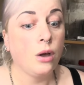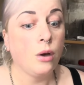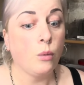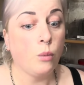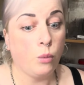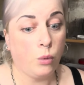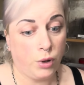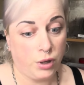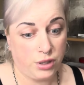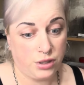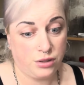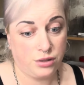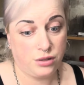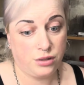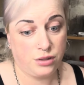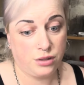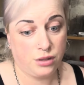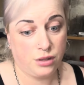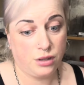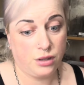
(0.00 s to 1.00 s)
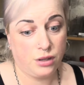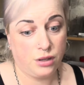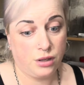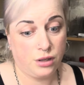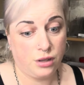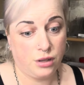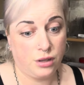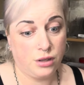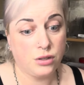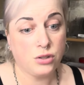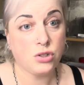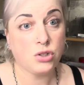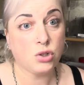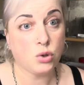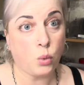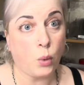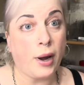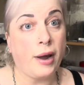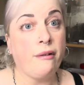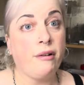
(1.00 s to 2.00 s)
was
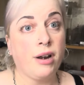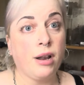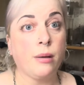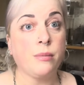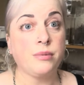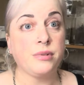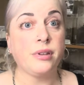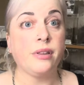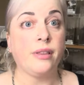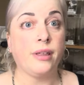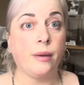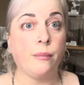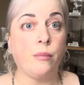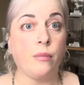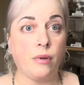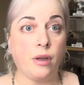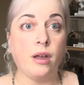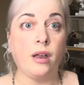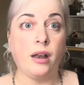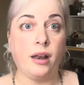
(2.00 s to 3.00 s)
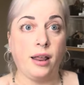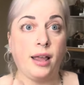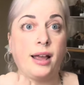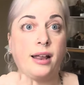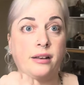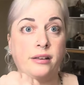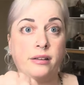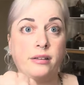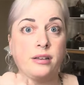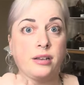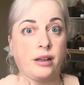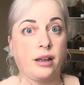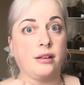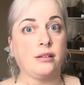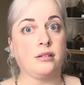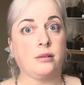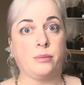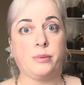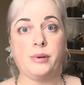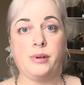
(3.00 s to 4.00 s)
squaring up to them and it had its
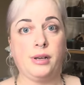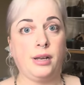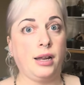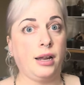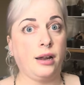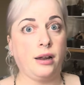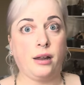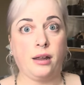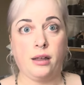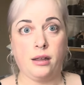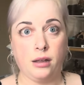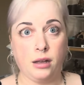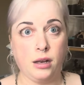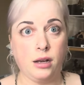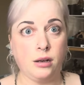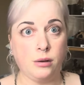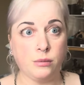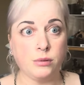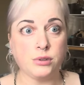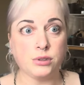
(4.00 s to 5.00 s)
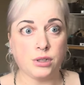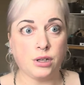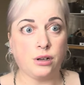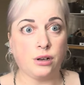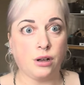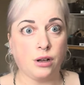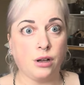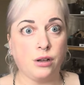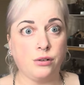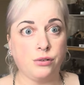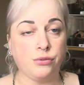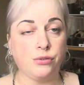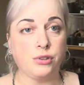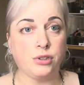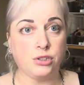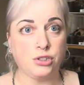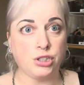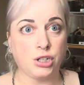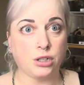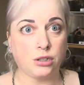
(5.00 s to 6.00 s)
hands up in the air and it was going to go for the
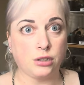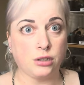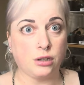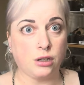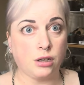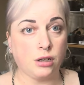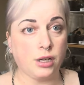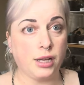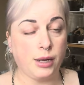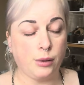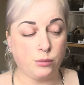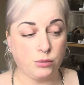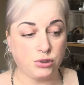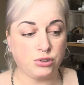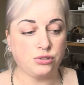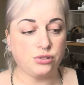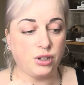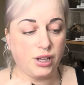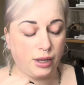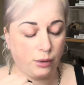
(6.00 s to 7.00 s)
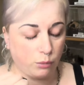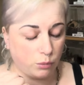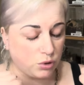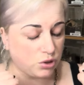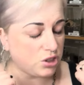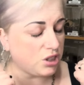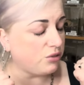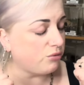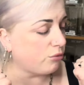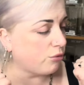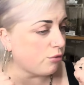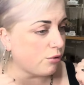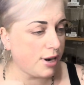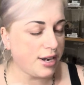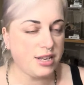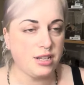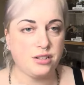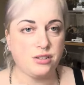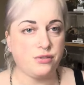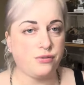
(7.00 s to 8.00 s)
jugular. It was
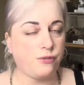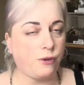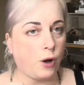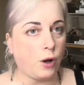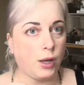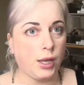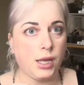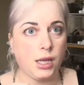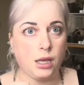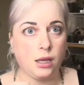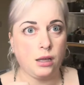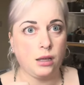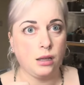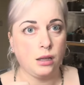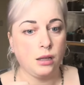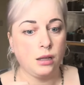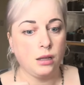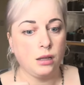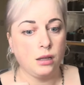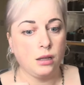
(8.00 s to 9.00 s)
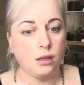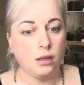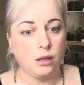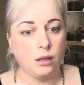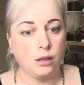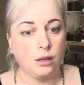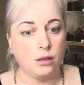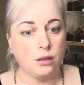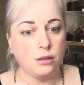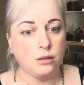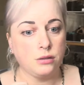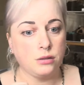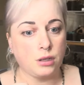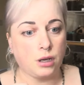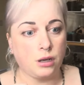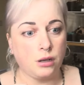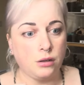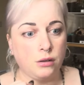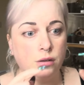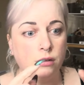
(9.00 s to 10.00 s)
ready to fight.
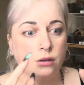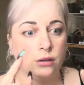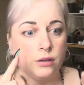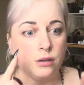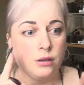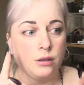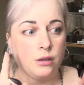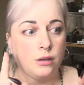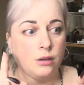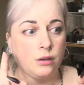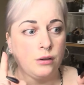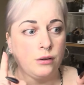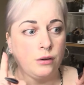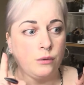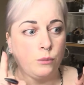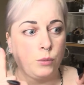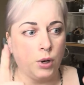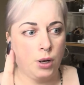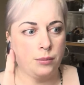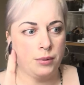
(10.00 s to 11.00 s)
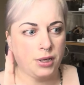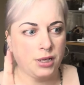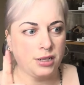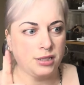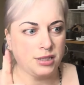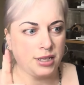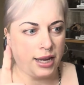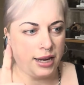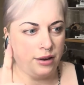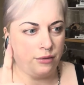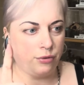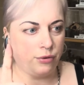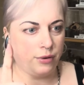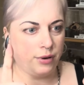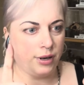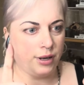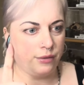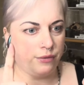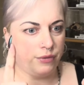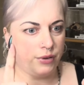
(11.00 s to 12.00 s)
So what I'm going to take from
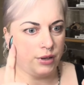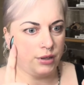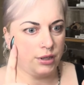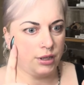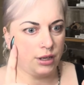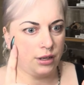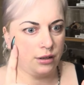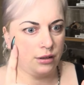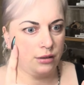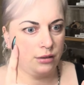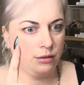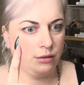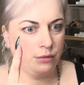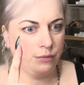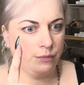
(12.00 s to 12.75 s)
that video